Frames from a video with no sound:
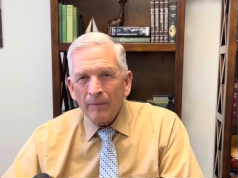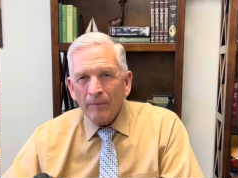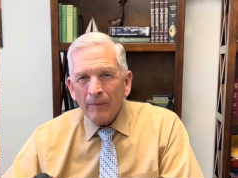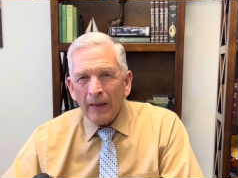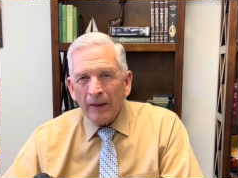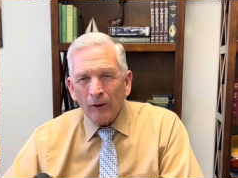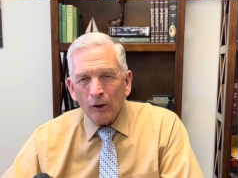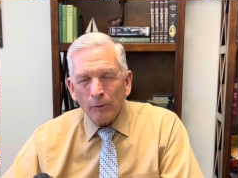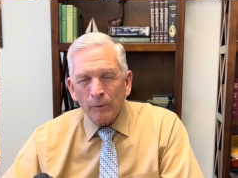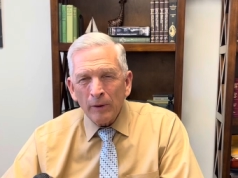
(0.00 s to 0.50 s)

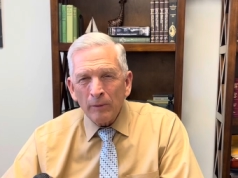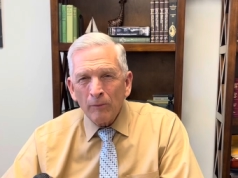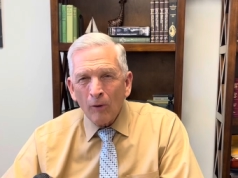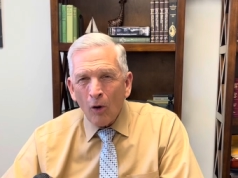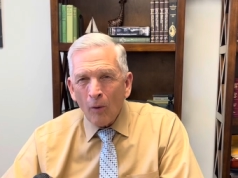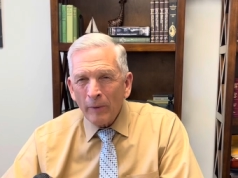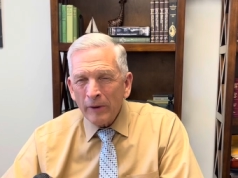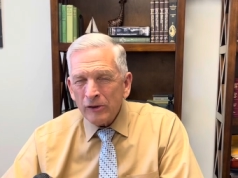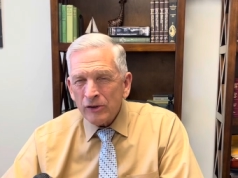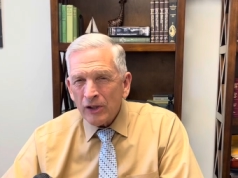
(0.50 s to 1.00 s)
And there have been
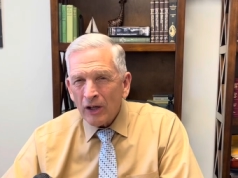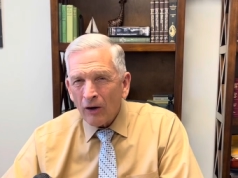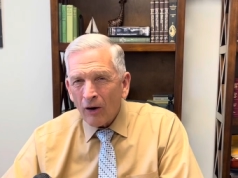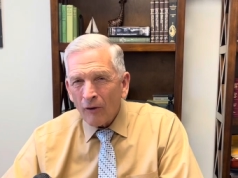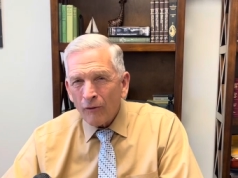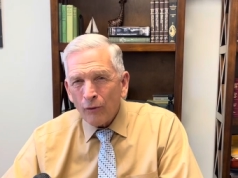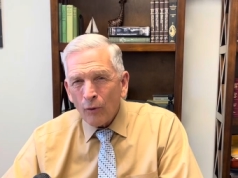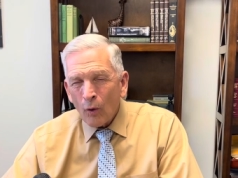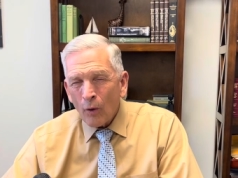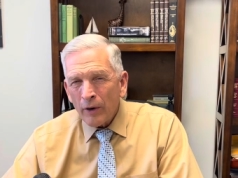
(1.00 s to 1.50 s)
moments in our
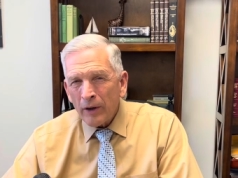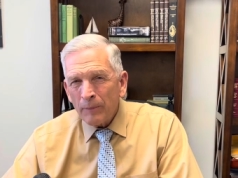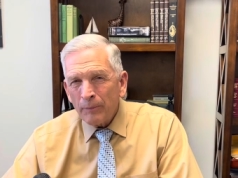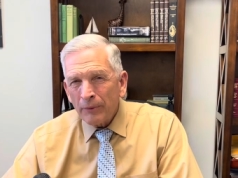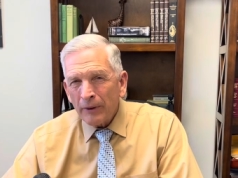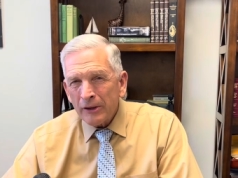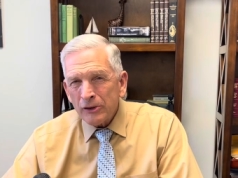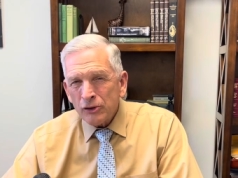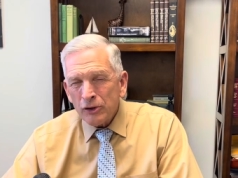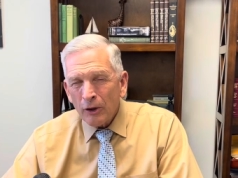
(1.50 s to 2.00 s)
40
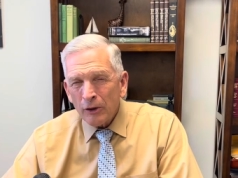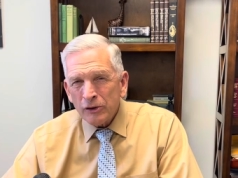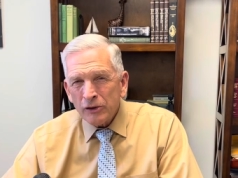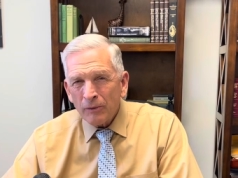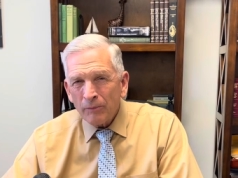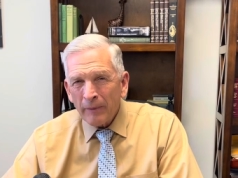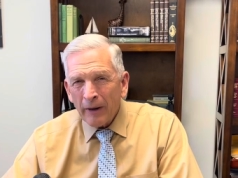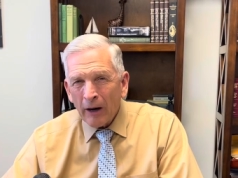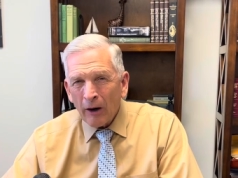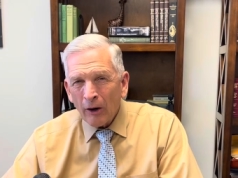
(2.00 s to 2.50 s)
plus years
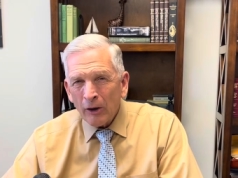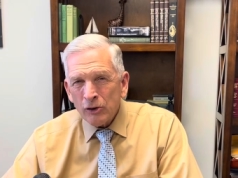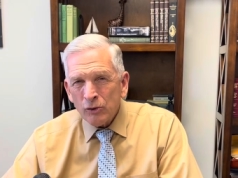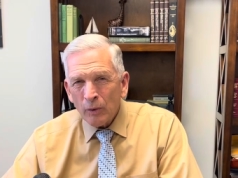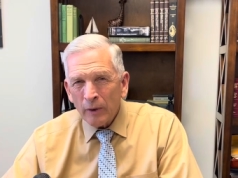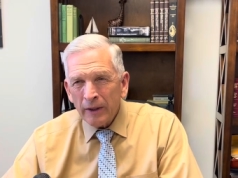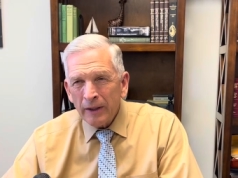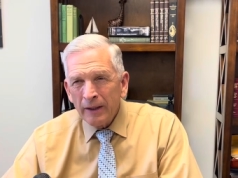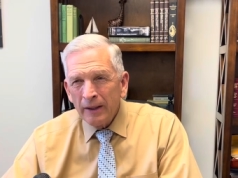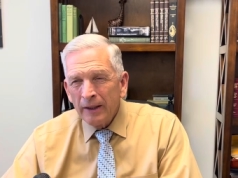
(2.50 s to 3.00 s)
of marriage
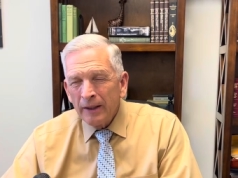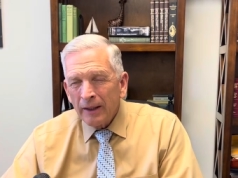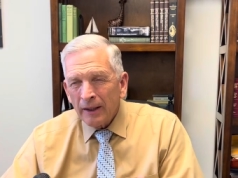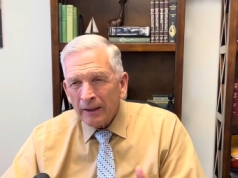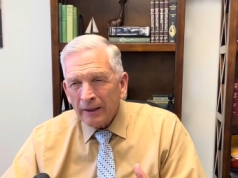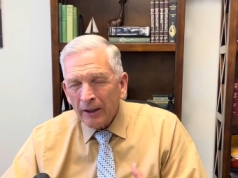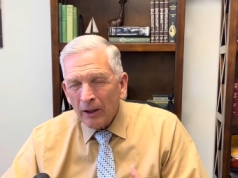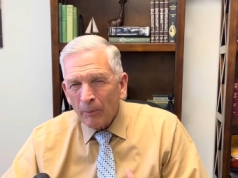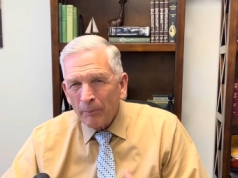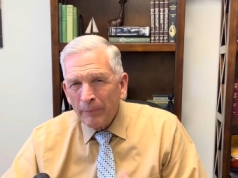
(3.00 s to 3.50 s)
when
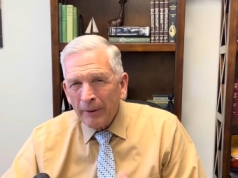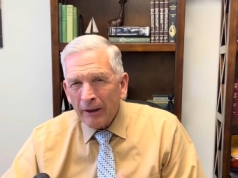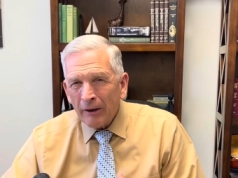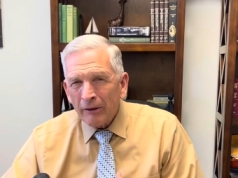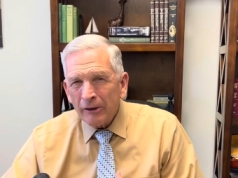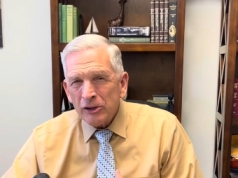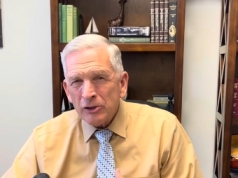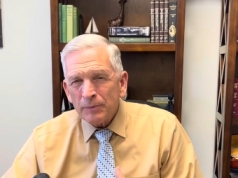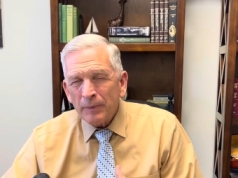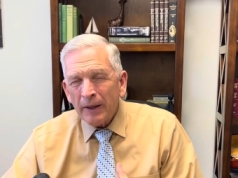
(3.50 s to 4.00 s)
little
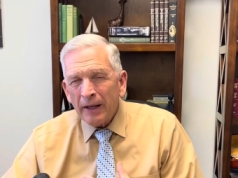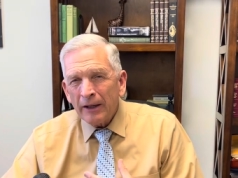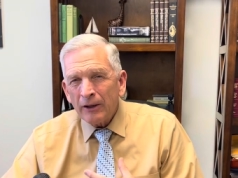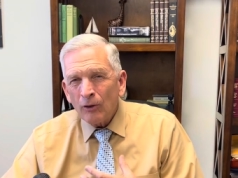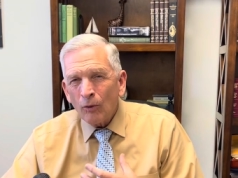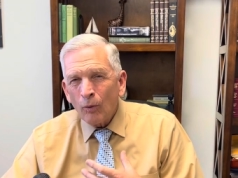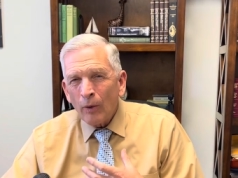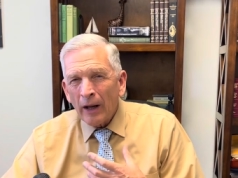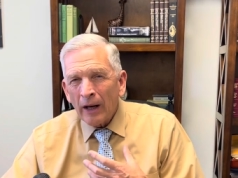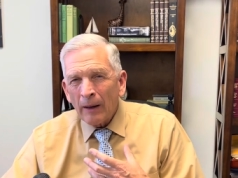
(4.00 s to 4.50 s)
bitterness began to
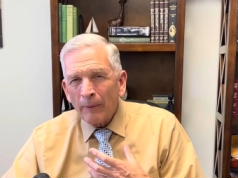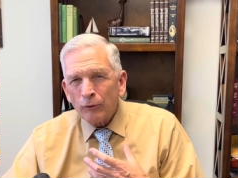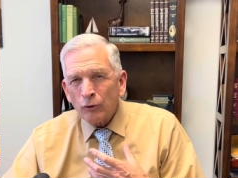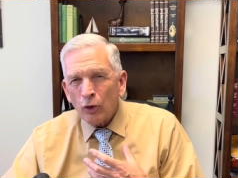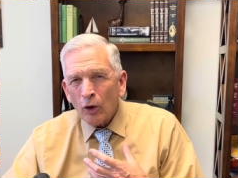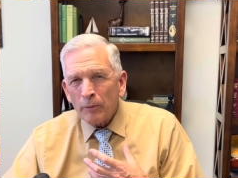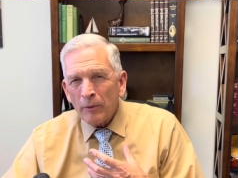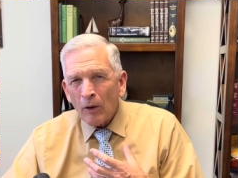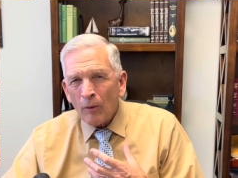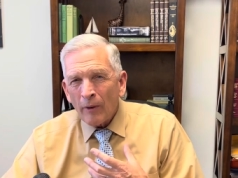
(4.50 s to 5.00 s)
well up
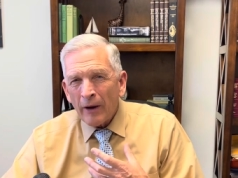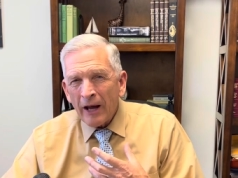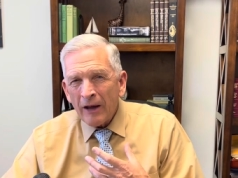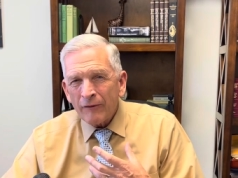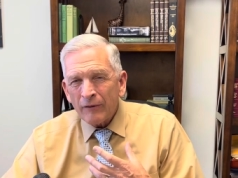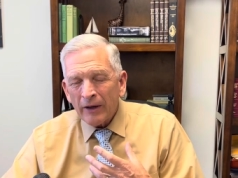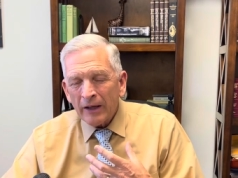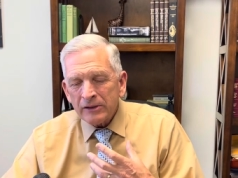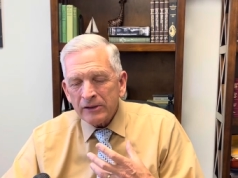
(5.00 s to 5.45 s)
toward my wife, and I